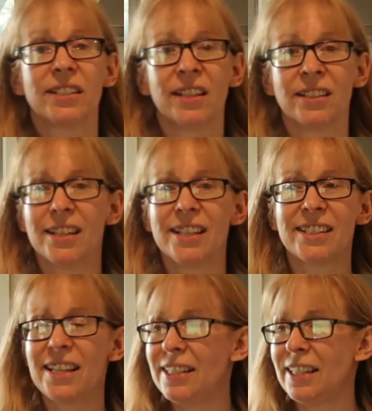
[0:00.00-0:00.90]
things,
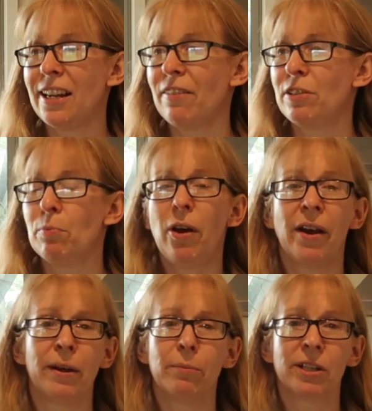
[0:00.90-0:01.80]
it's easy enough to
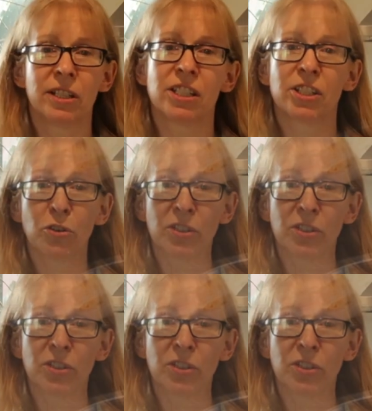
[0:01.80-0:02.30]
buy it, but it is so